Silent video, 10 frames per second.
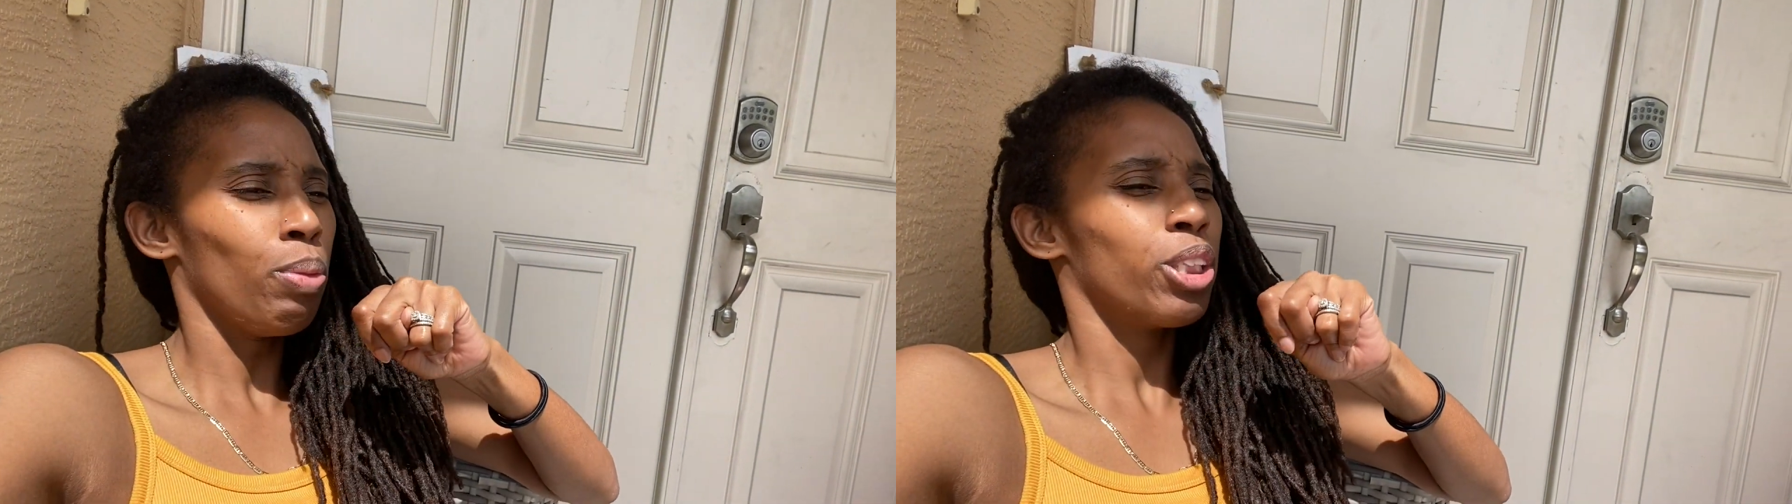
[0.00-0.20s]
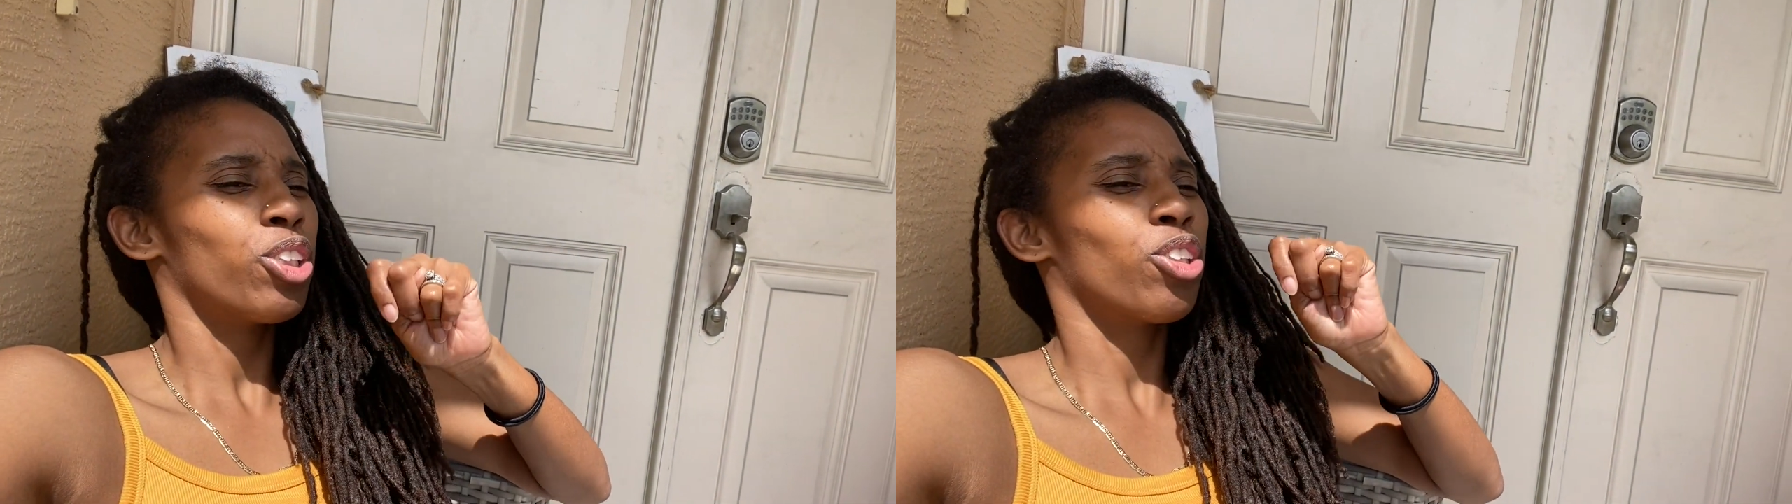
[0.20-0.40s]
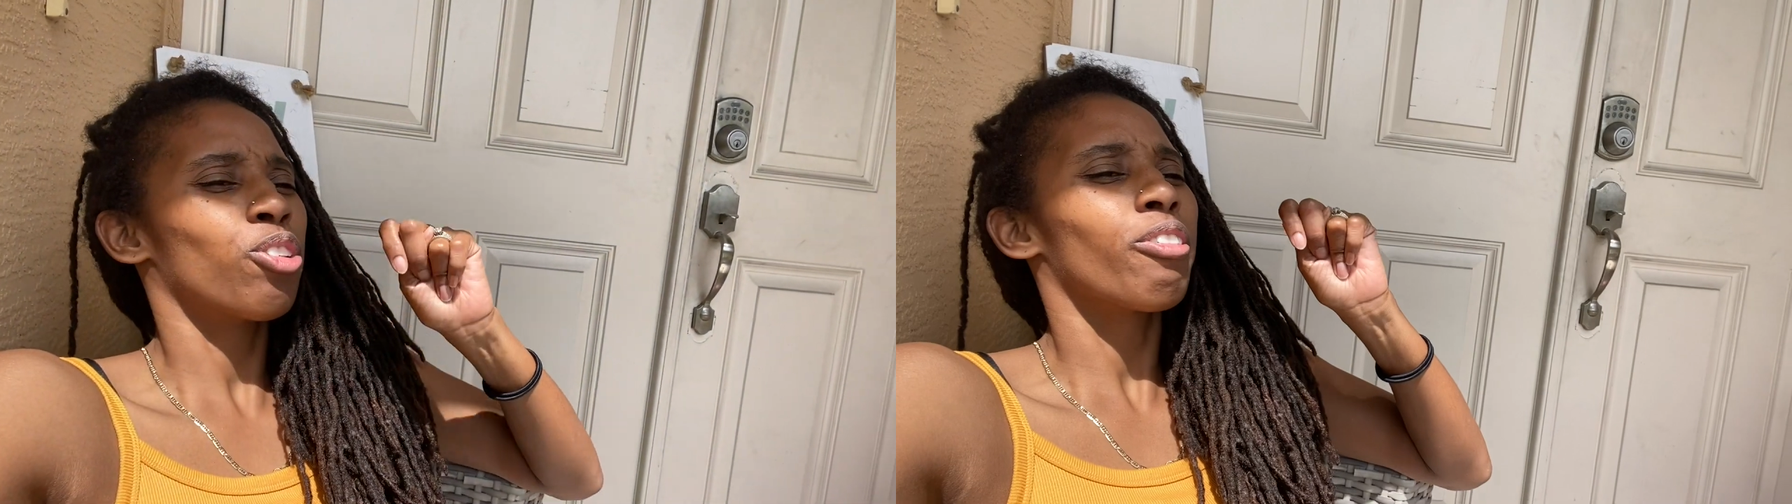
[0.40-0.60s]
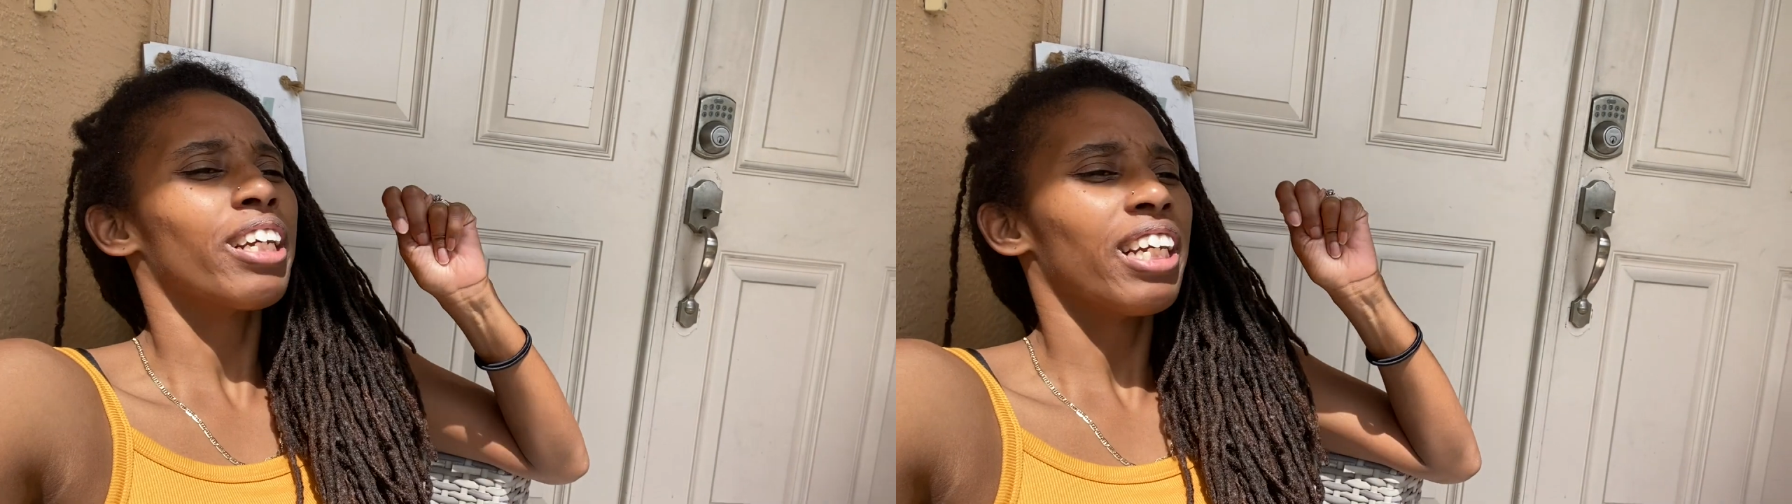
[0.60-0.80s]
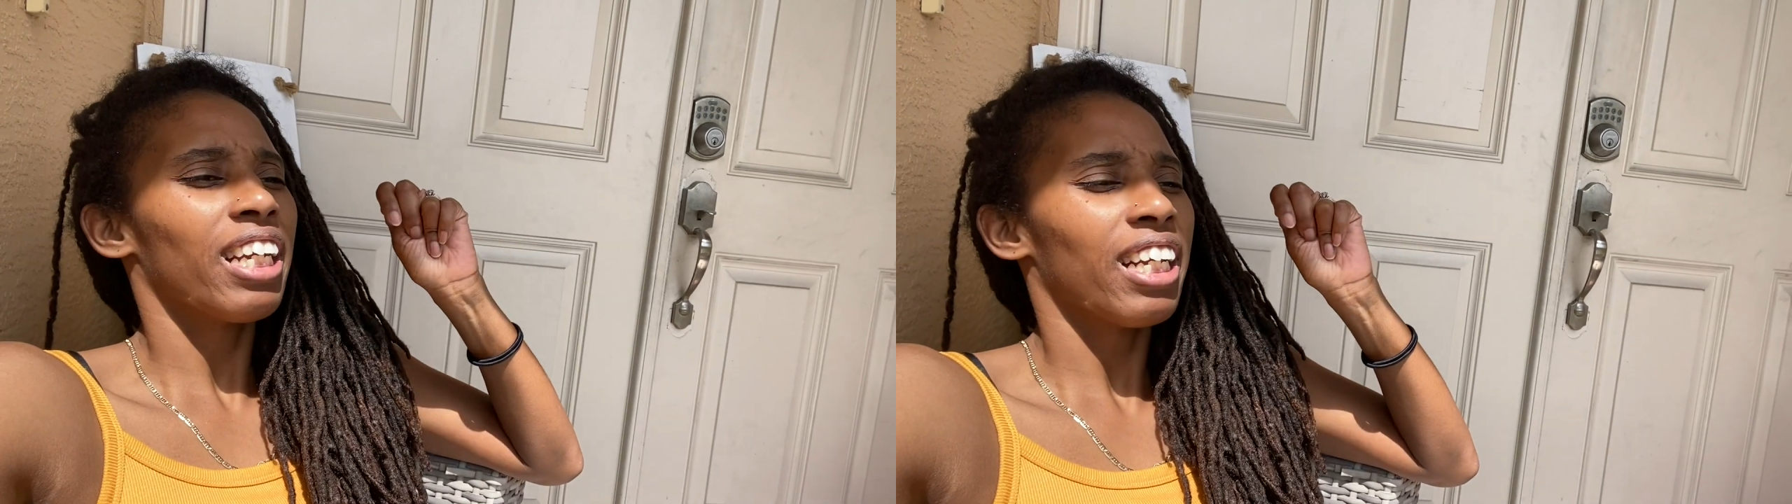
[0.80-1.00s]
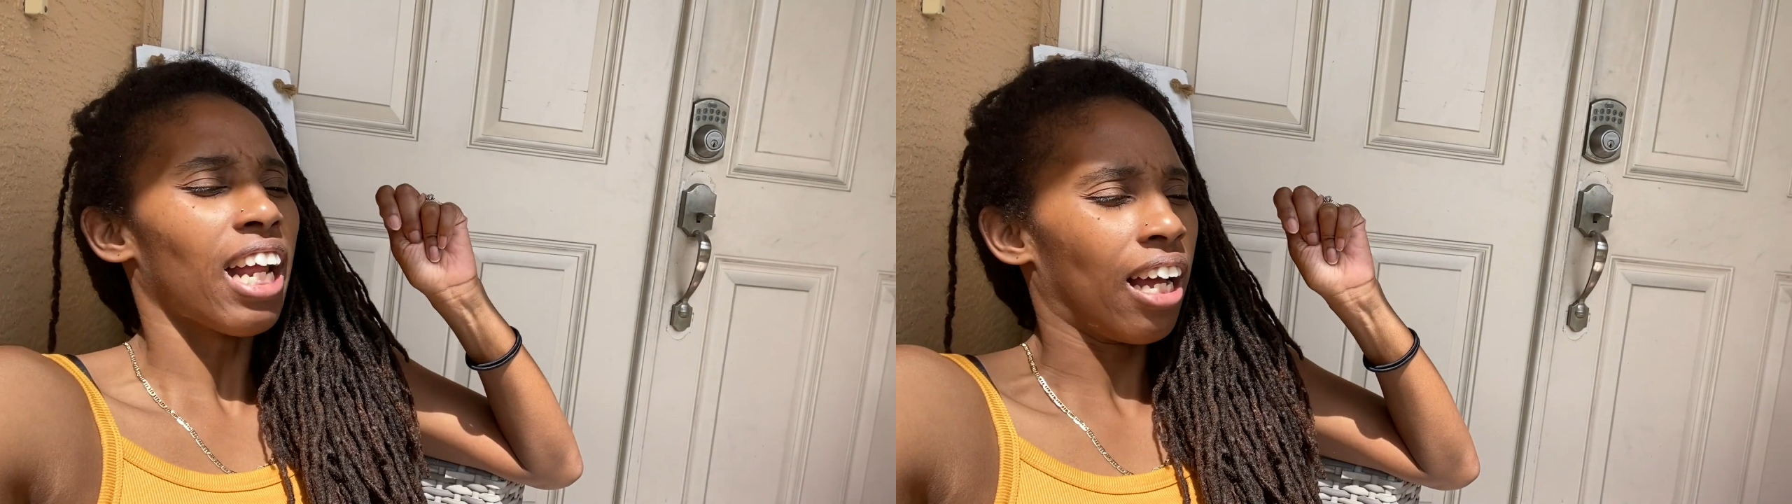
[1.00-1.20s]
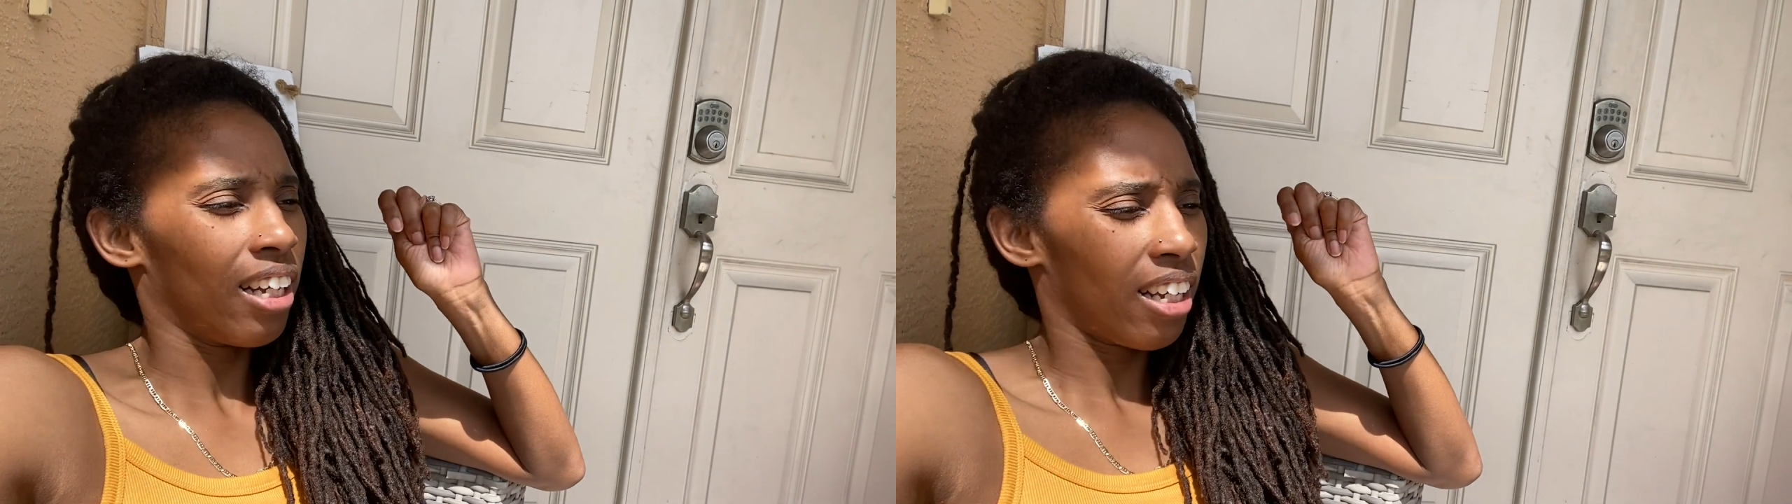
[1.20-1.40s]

Mr. Green.